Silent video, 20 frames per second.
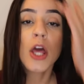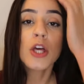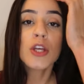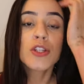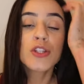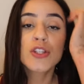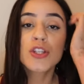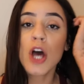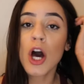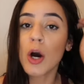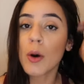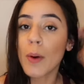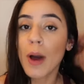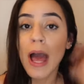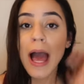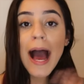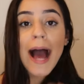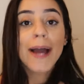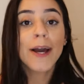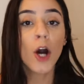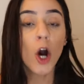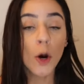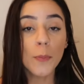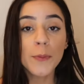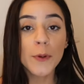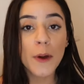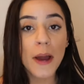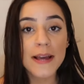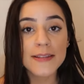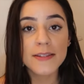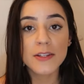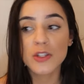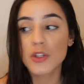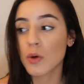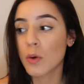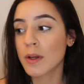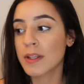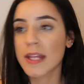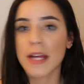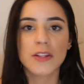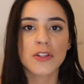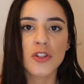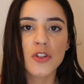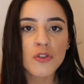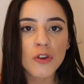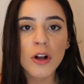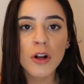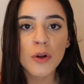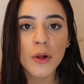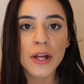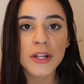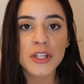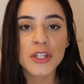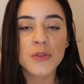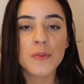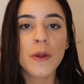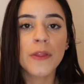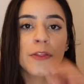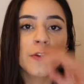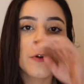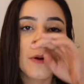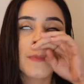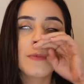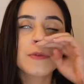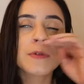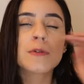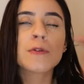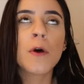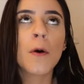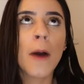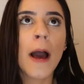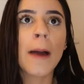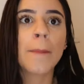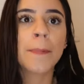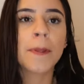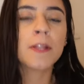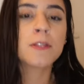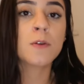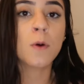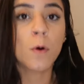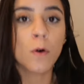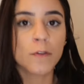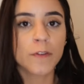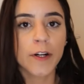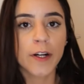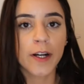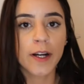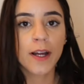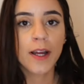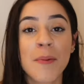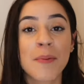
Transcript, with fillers: So I hope you guys enjoyed that struggle I just went through. I'm so happy it's over.